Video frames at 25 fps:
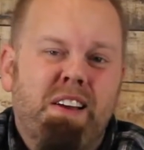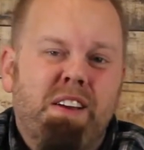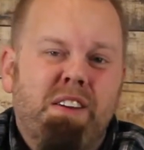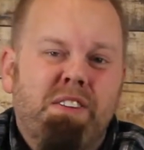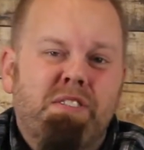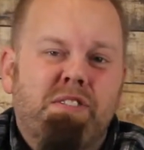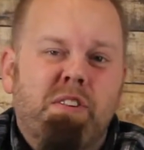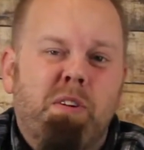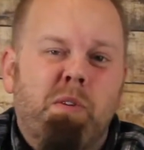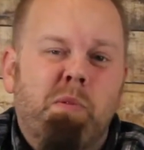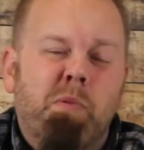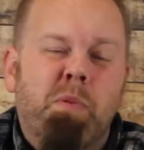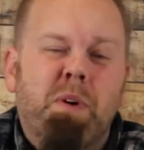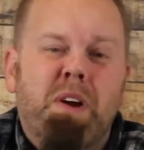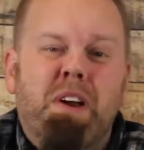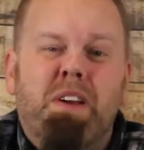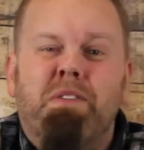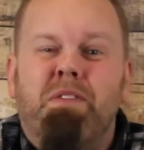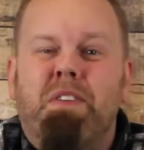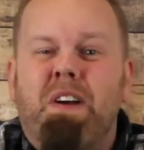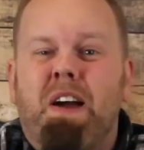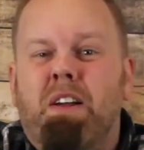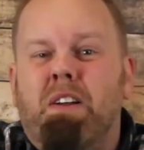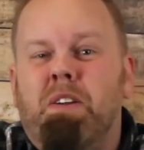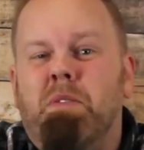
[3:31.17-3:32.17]
So Rick
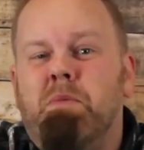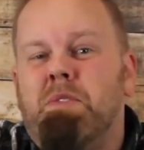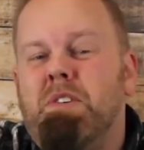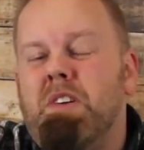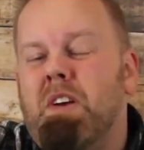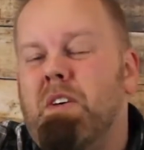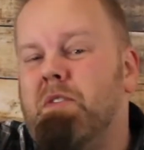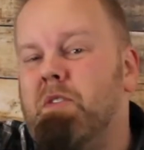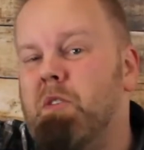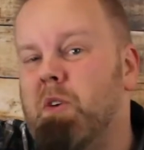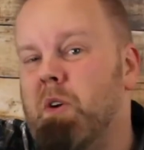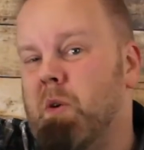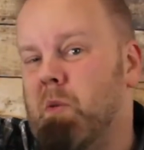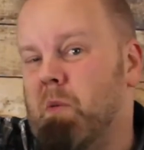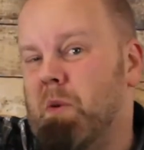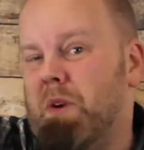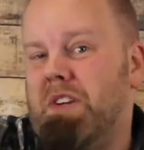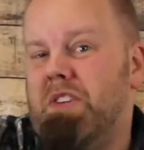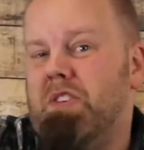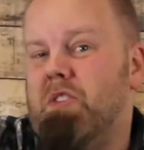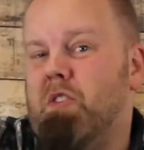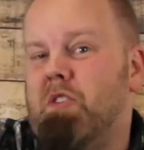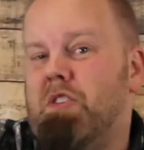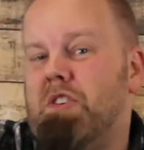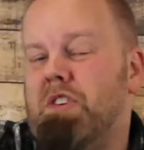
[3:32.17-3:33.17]
found himself doing
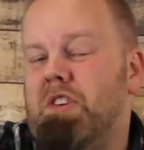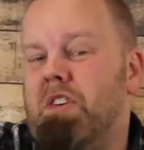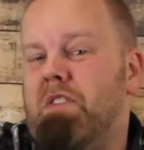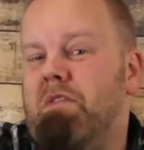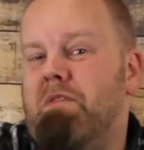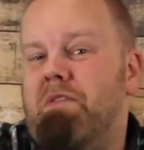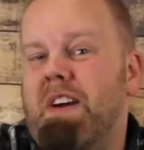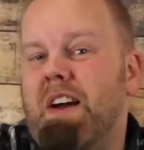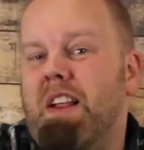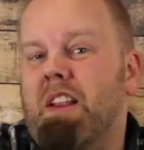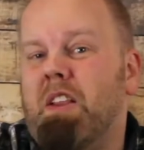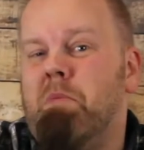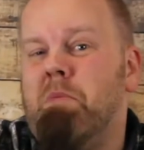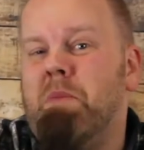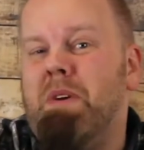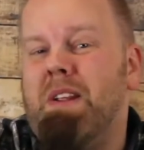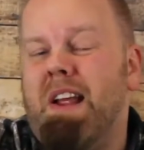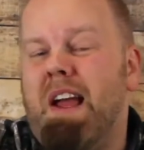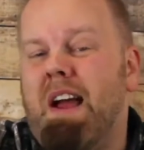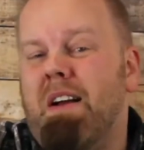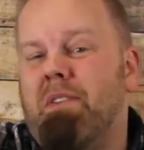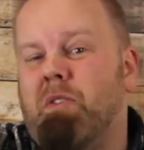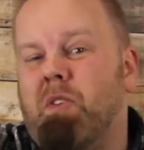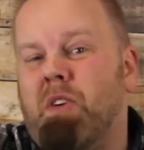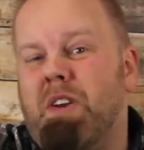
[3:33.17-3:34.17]
research and development
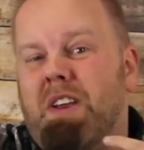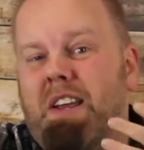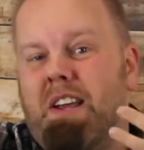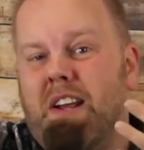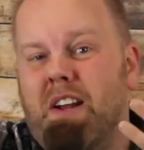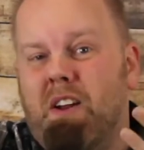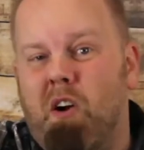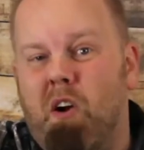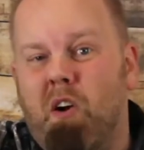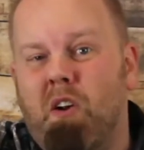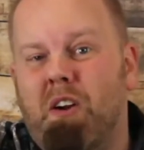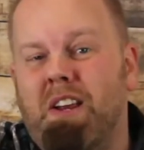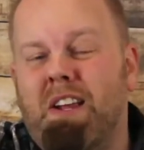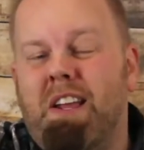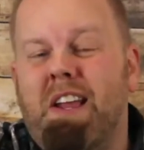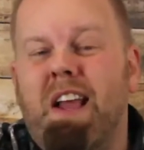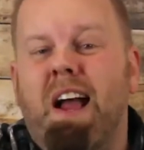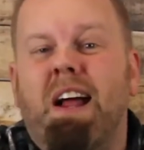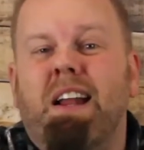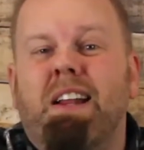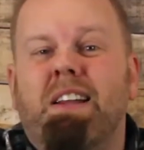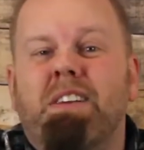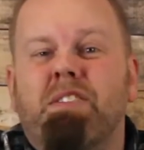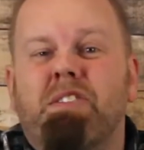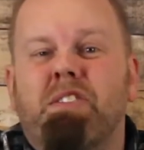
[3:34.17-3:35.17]
after he had already
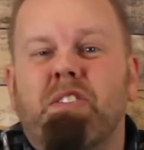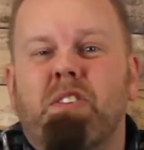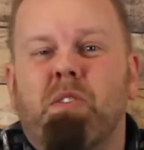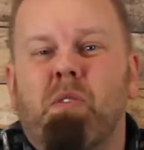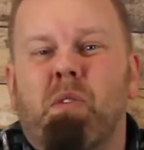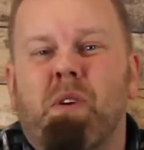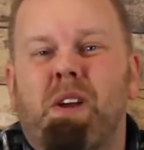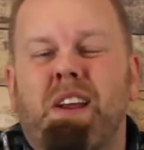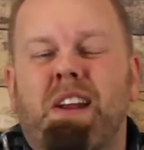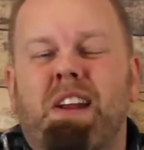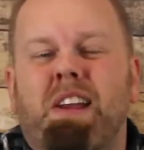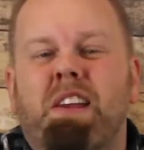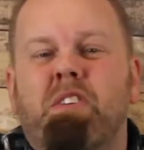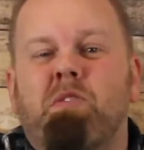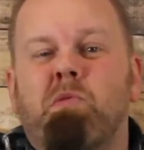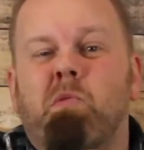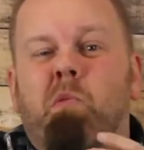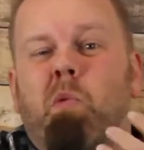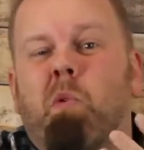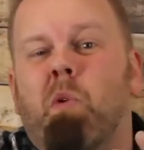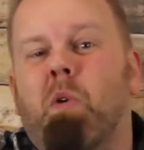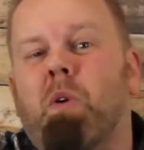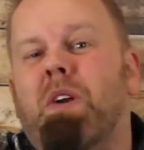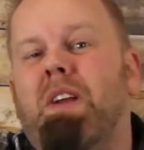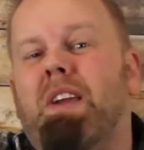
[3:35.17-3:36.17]
gotten his degree, and he's
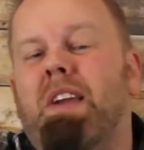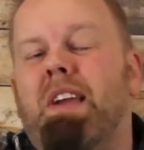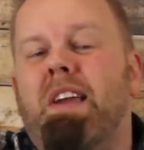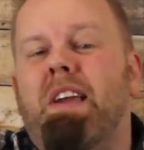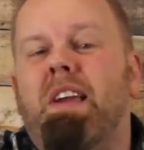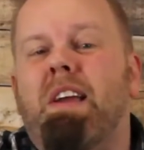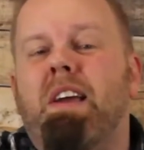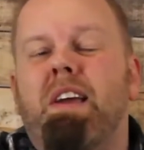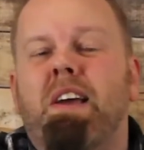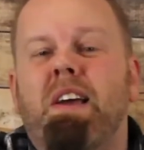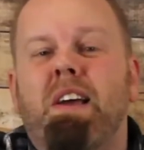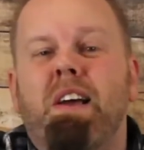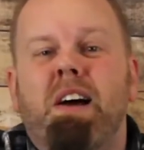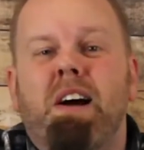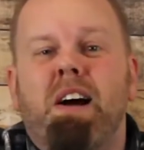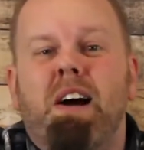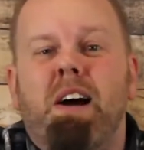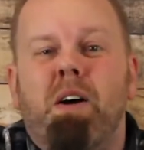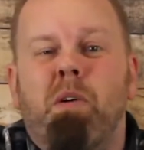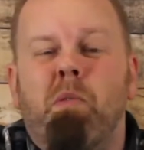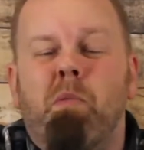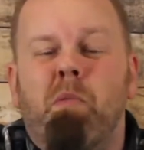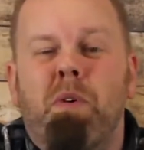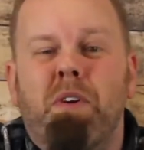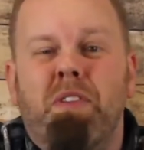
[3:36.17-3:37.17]
working
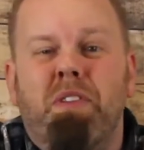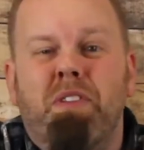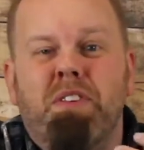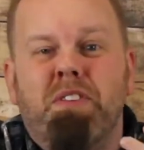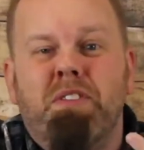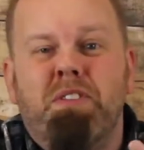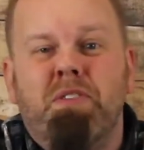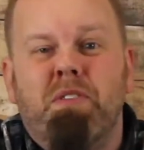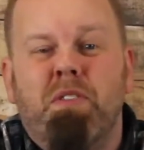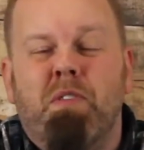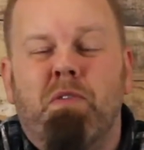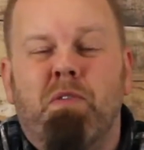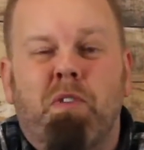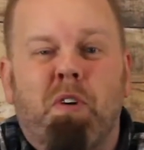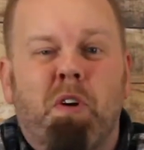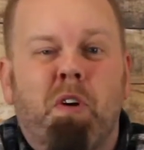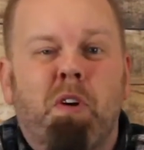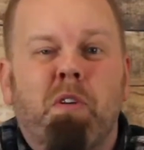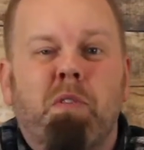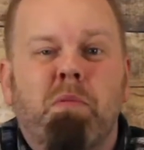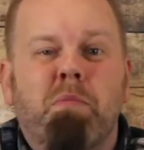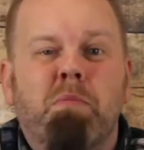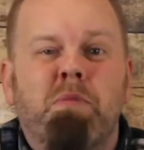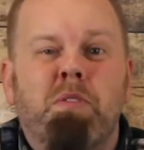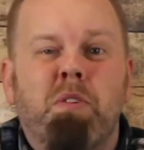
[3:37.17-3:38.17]
with this
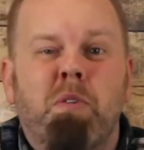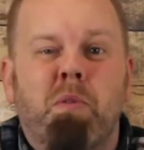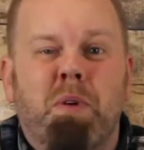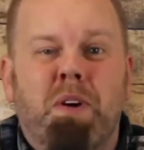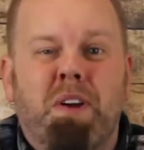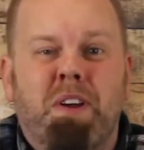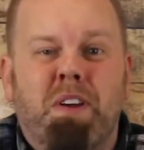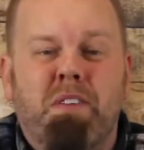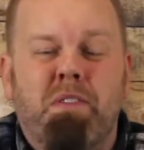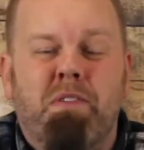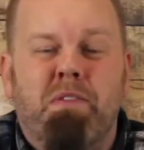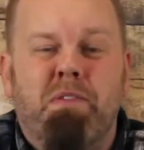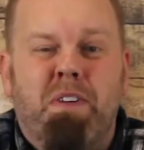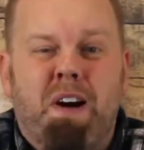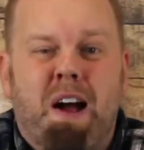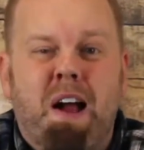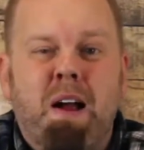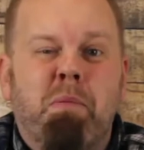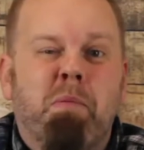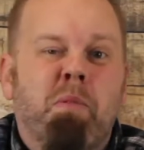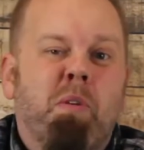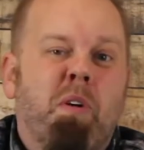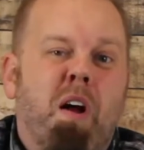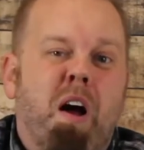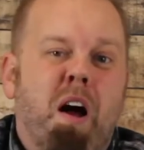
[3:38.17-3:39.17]
firm doing
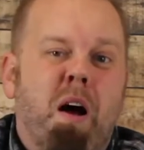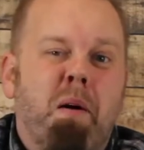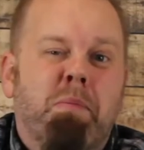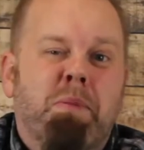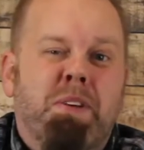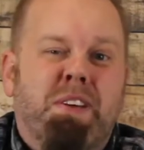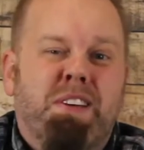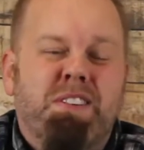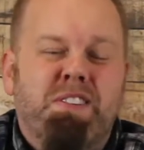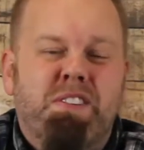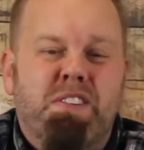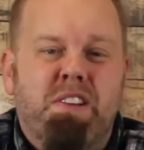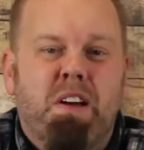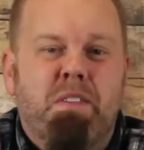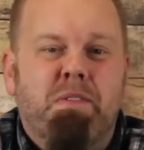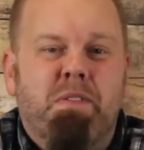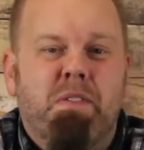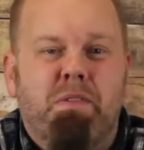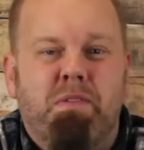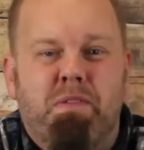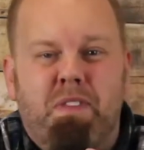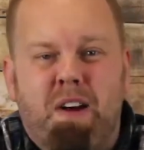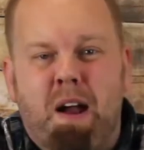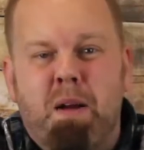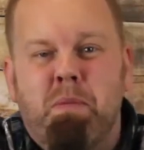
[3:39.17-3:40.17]
fiber optic stuff
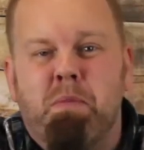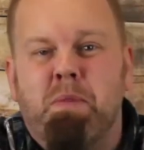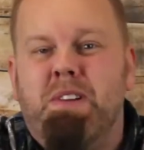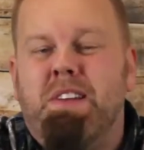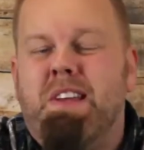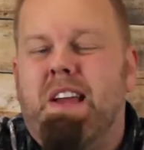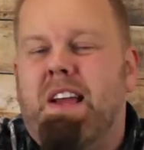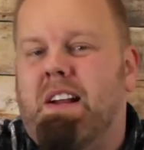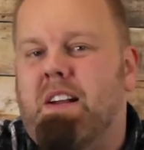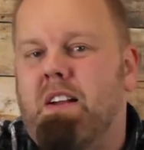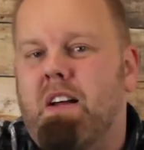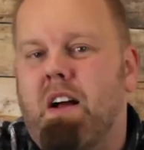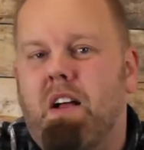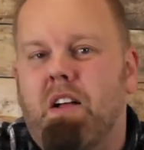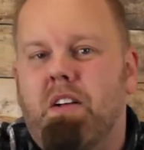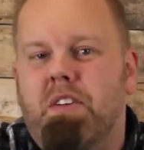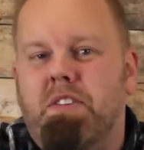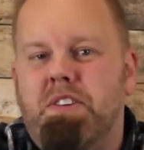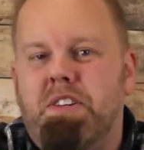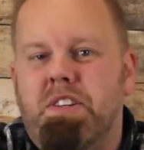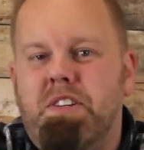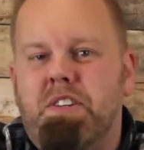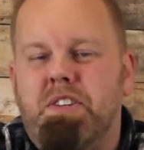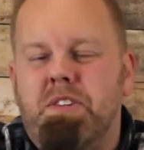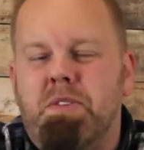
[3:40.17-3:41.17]
and fiber
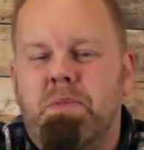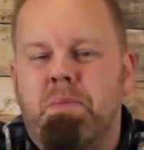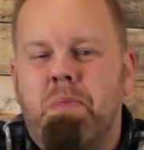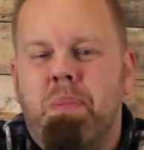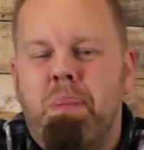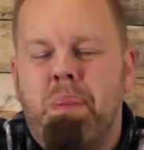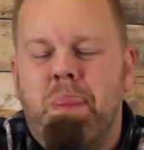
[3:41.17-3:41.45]
technologies.